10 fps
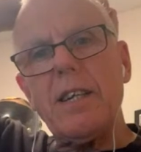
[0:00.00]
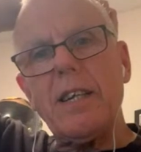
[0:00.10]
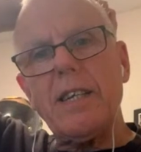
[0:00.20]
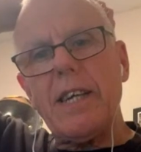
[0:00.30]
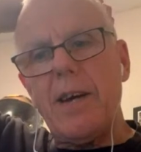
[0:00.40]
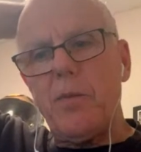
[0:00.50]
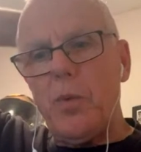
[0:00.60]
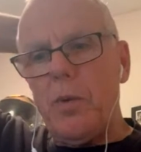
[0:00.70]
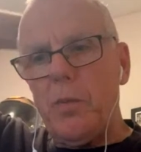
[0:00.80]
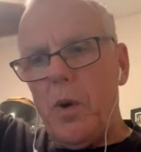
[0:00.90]
Yeah,
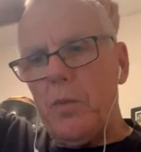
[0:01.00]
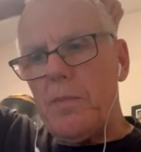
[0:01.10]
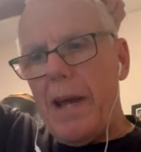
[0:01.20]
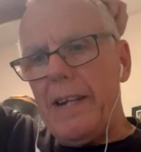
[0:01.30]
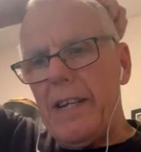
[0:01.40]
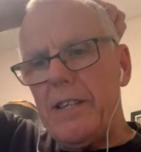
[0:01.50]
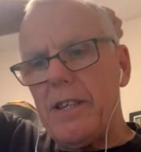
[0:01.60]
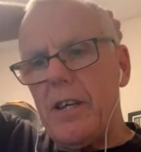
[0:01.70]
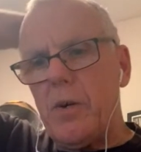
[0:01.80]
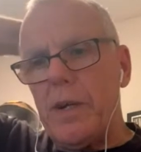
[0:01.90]
what we mainly
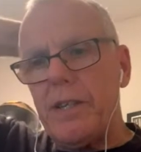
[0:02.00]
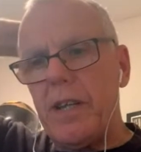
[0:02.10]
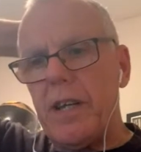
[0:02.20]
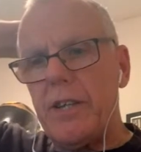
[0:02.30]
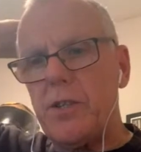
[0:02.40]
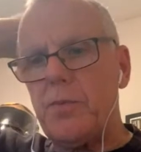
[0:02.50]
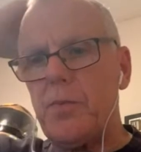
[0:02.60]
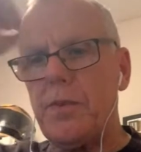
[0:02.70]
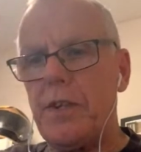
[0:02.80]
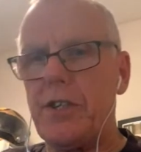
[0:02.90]
do is
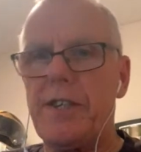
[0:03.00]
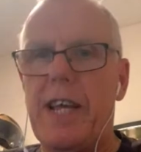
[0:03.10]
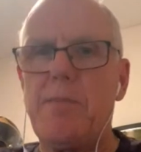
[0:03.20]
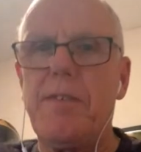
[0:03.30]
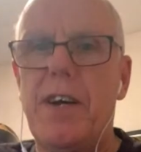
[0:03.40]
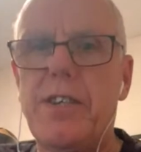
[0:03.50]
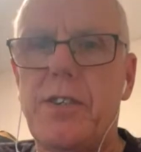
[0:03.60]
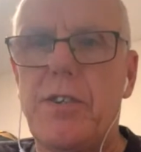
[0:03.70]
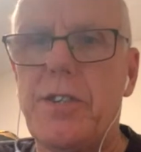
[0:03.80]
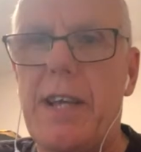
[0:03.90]
there's a team of us.
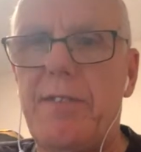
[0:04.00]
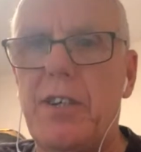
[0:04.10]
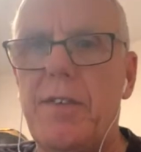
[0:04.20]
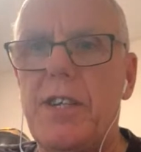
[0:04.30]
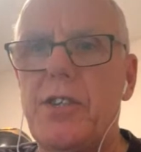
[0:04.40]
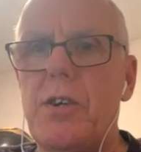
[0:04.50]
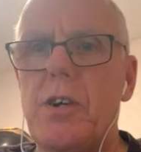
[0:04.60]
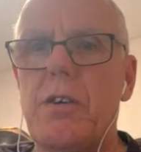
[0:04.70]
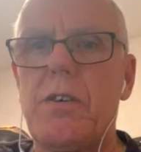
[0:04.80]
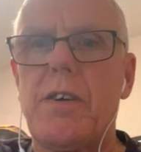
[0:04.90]
There's 7 of us
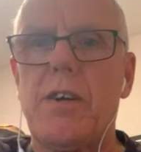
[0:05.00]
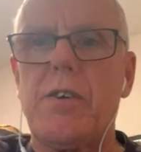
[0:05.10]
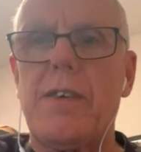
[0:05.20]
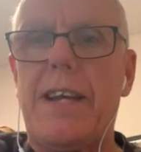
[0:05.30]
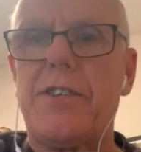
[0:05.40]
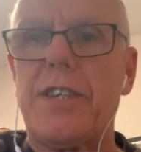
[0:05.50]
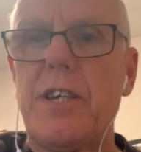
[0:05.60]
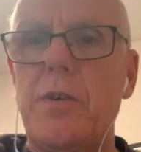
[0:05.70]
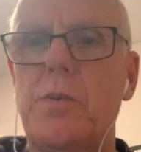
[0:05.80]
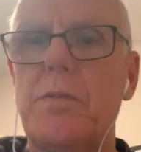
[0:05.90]
are
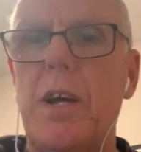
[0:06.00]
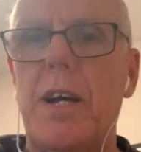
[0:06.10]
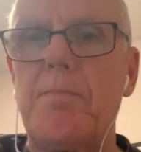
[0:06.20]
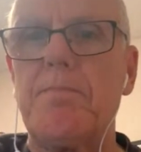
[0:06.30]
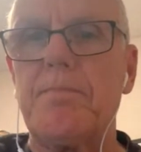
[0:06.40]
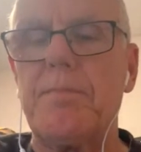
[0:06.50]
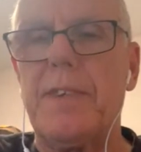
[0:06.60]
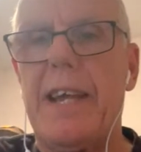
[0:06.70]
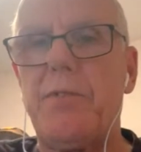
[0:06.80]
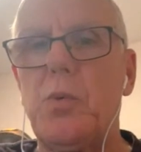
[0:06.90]
ACU
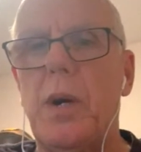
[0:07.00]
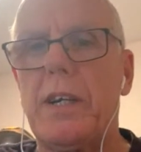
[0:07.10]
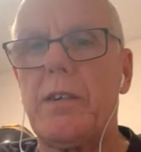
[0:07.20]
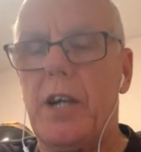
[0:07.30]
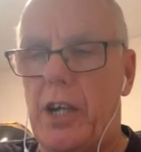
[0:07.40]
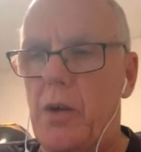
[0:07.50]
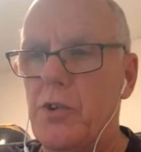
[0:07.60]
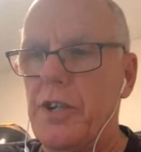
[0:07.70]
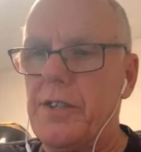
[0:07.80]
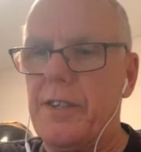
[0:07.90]
level 1
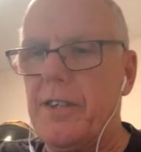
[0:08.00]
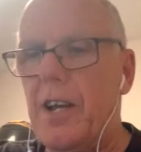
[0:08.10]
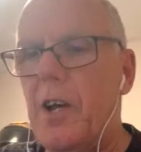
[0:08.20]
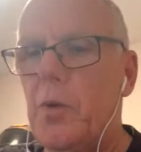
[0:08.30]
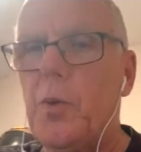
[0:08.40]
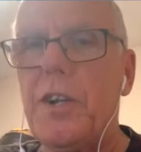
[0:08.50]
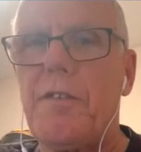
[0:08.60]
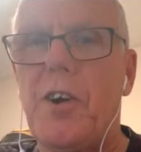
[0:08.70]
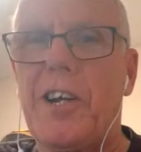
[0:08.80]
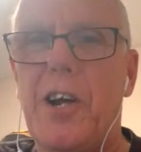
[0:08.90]
coaches, and one
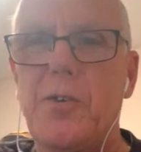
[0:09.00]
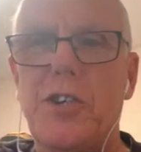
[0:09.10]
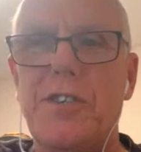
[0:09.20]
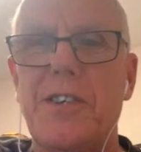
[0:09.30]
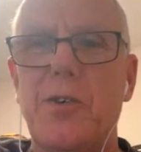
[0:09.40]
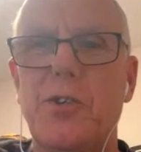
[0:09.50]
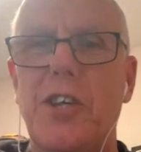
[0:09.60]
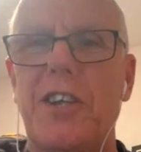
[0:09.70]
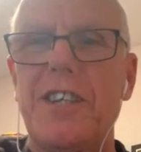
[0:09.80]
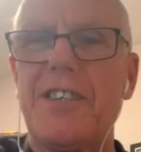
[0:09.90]
of our coaches, Neil
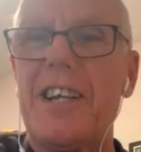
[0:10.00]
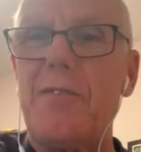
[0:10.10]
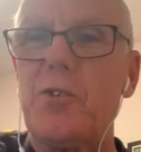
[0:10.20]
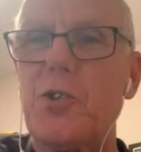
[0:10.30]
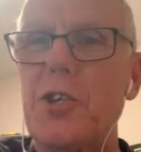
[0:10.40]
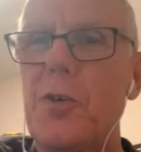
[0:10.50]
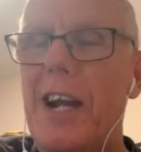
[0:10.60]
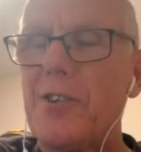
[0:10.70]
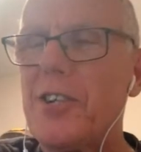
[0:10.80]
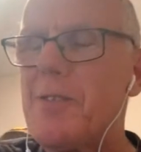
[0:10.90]
Sutton, is a level 2
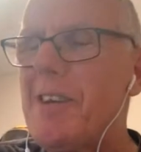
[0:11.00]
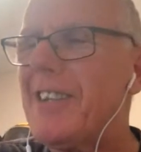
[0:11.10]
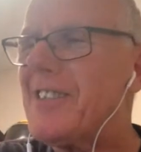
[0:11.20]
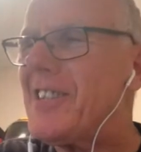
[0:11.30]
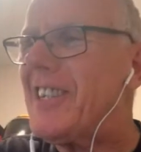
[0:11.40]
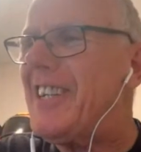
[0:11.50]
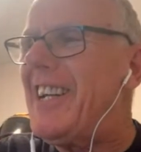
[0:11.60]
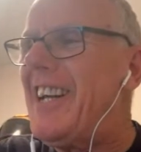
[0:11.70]
actually. But